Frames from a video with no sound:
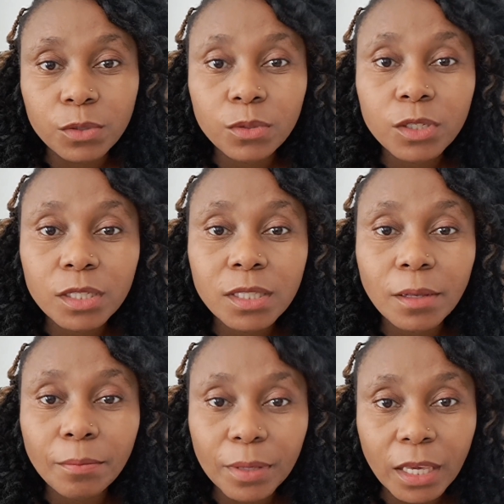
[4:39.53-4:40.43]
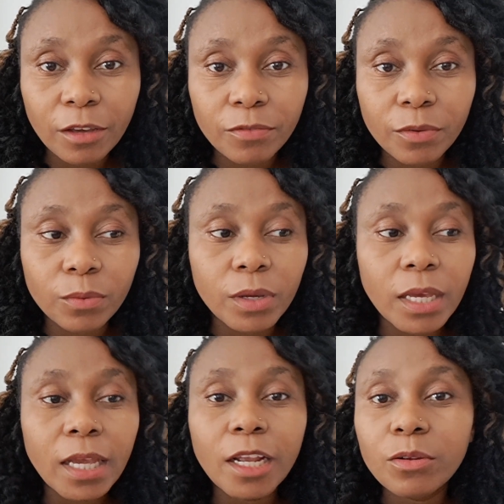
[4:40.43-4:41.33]
So just be careful,
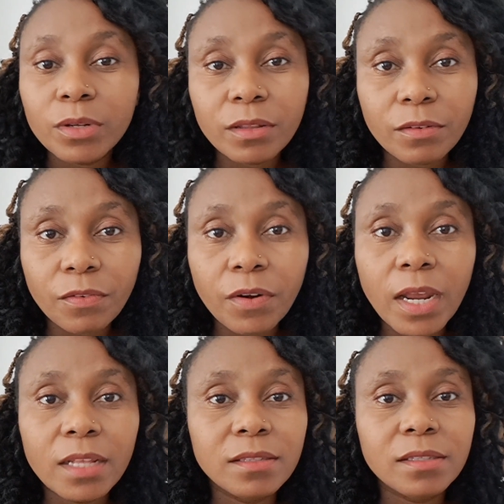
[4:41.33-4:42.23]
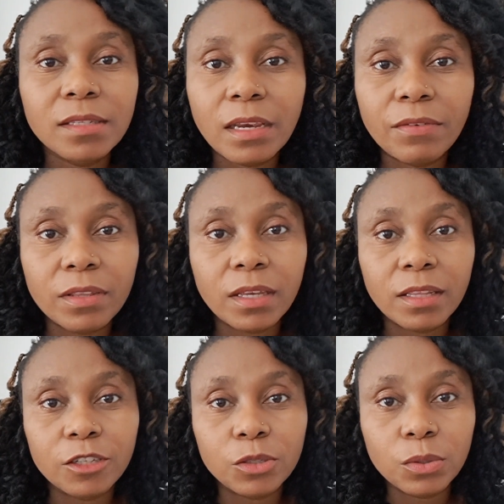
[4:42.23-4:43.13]
including the friends,
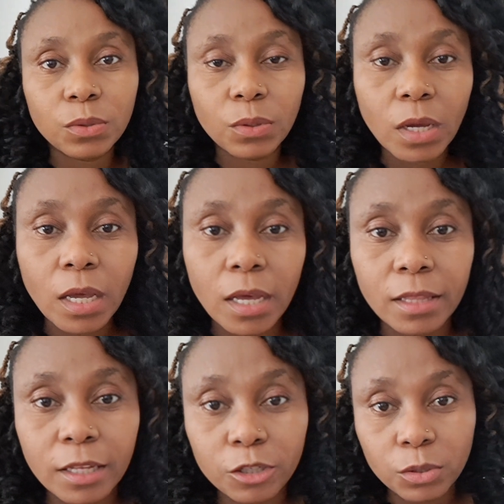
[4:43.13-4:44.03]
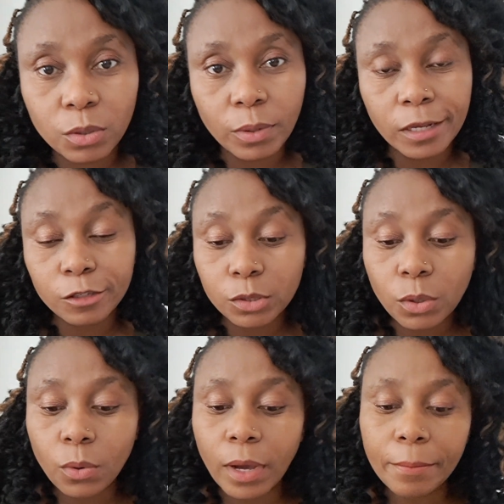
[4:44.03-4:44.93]
everything that you're doing.
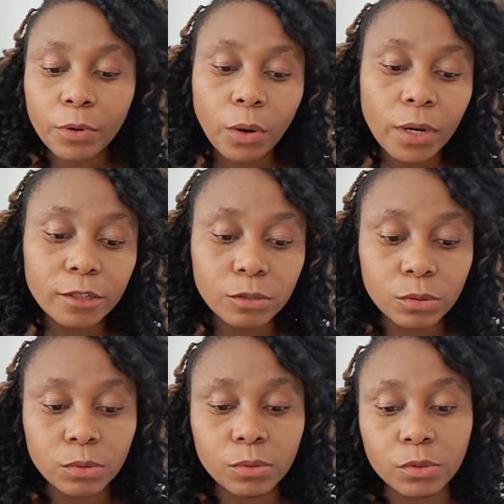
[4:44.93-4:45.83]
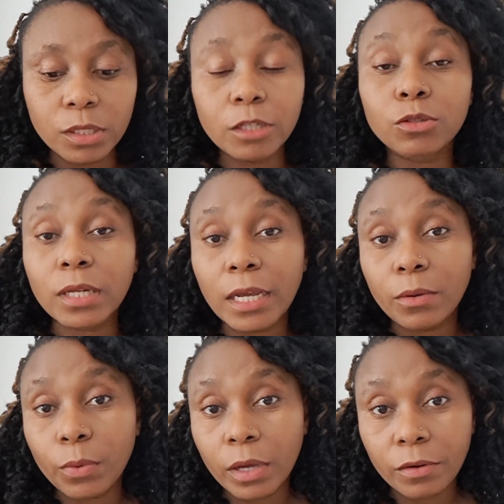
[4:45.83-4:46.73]
So I'm going to, today
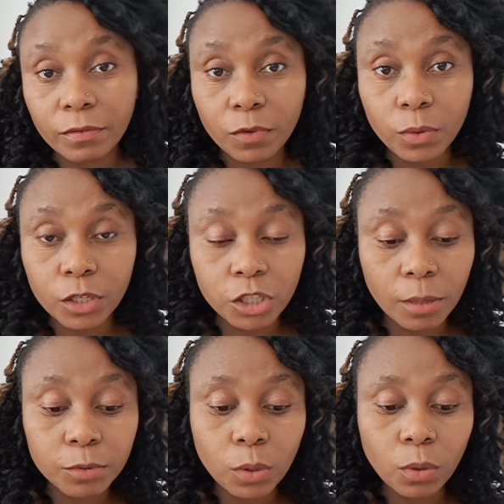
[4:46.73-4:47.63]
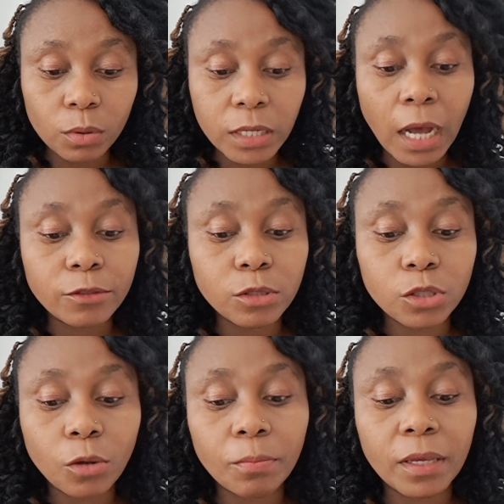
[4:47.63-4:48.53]
we are reviewing a chapter called How to
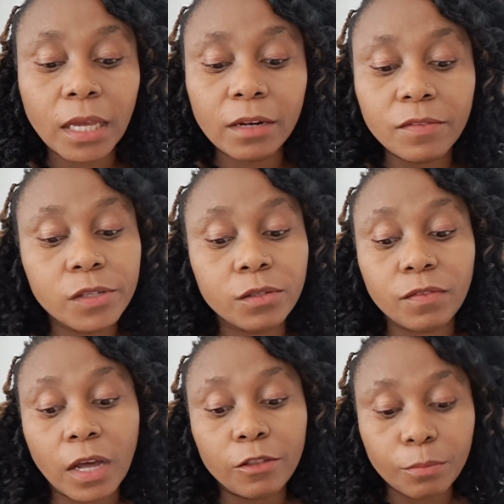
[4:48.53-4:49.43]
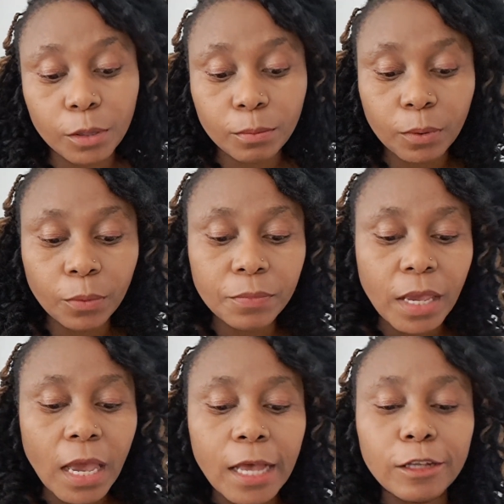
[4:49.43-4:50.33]
Stop Being Envious of Other People.
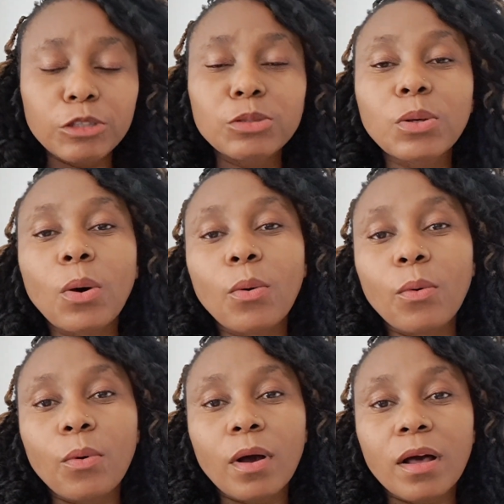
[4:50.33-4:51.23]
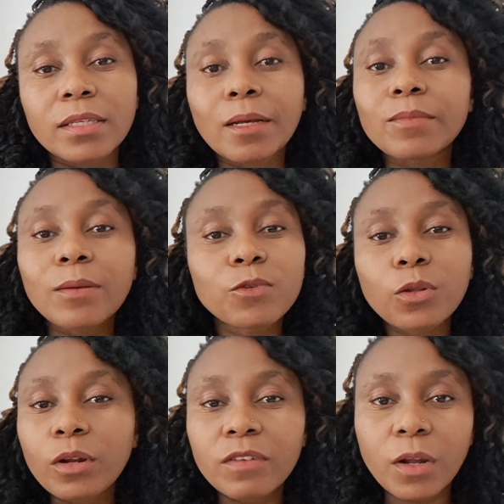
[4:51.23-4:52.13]
So sometimes you're
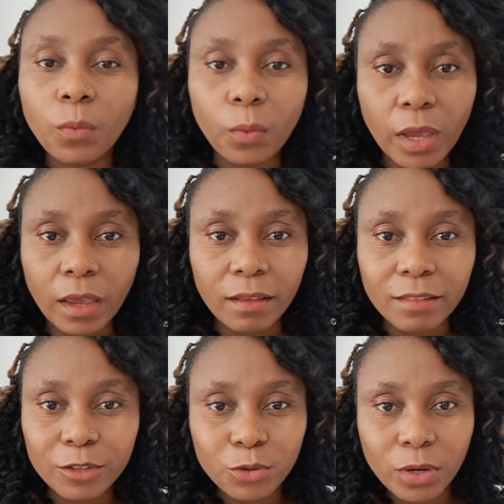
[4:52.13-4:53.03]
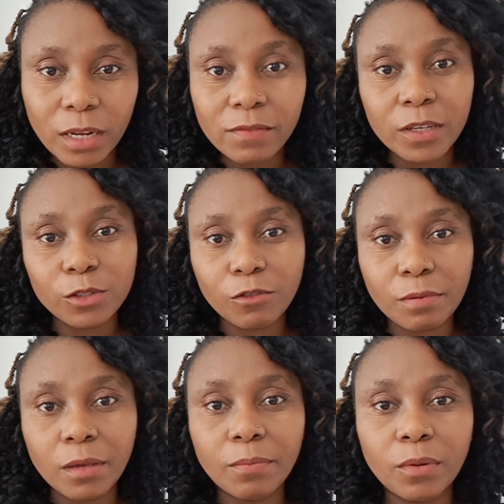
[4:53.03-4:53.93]
not even aware that you're envious of
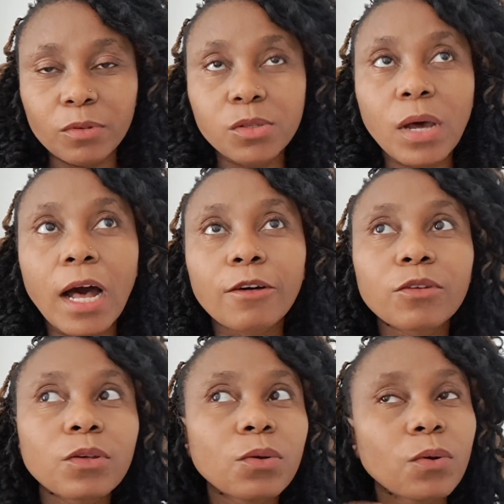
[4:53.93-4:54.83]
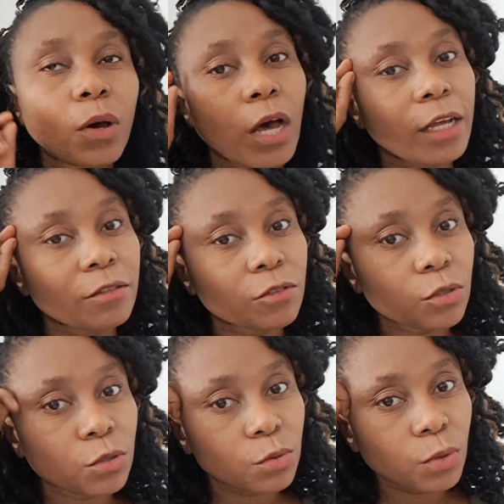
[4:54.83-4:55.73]
people. So how do you
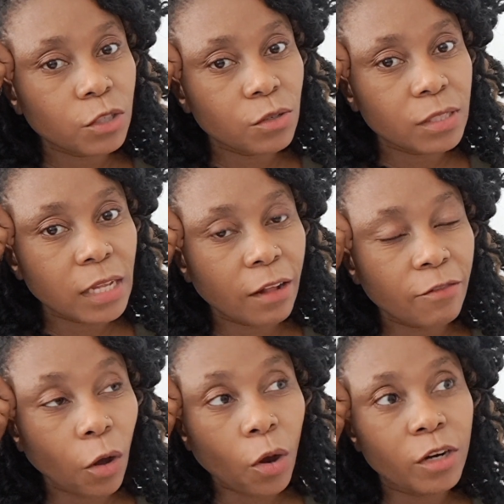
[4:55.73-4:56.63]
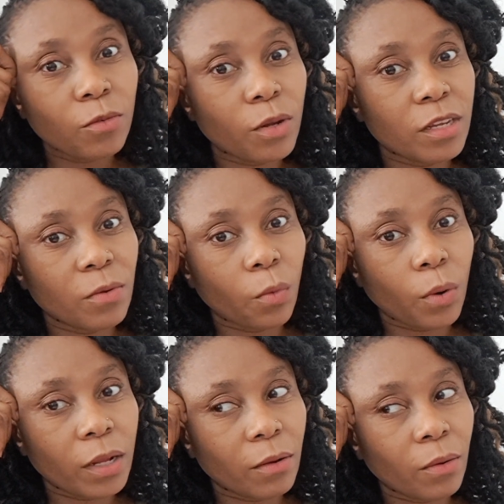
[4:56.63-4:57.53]
switch yourself on? When,
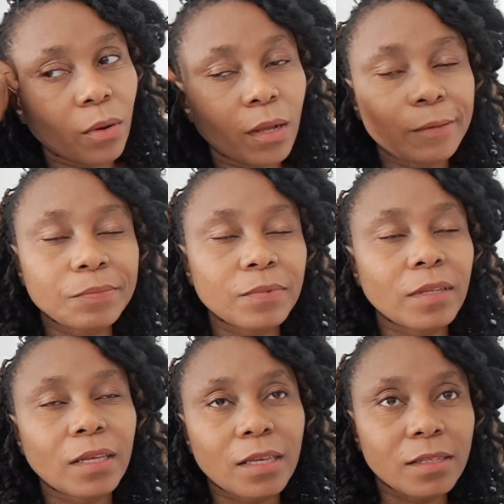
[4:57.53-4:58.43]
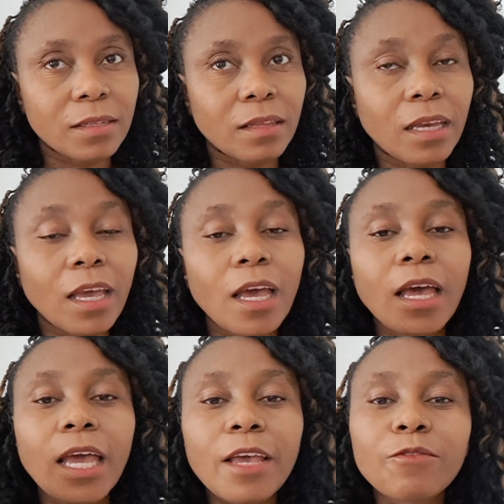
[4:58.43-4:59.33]
here's the thing,
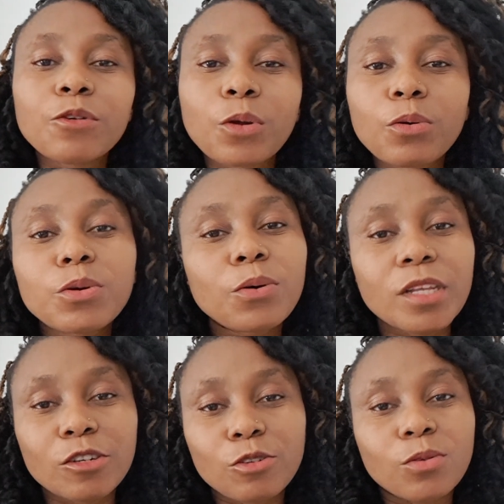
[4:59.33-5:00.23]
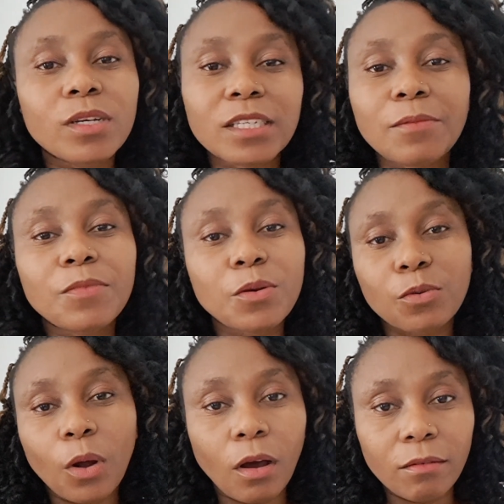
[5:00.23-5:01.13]
if you don't know that you're doing something
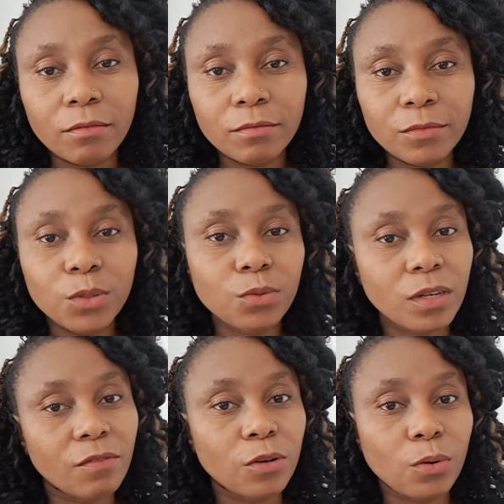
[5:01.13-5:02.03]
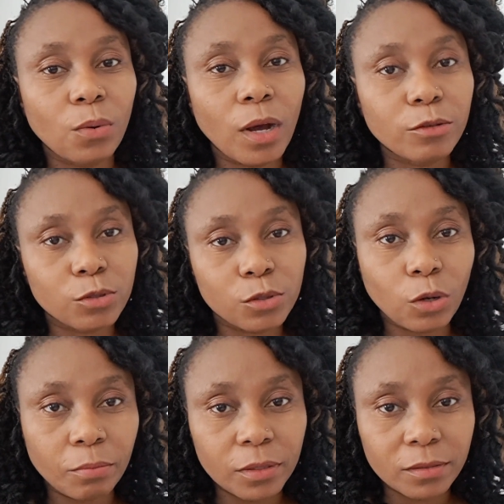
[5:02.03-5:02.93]
wrong, you'll never know how to
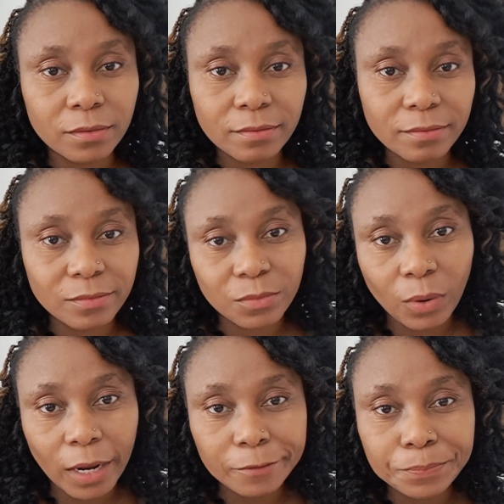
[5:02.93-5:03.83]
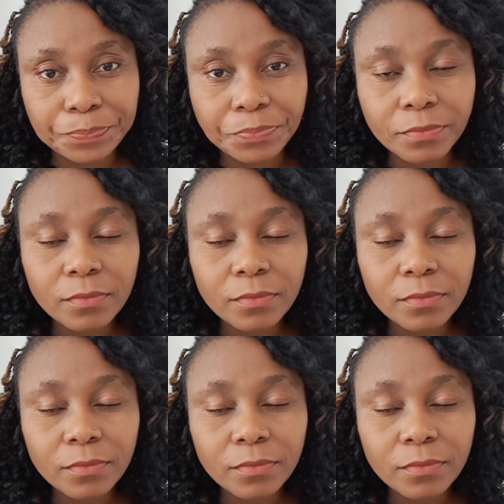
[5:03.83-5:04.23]
stop it, right?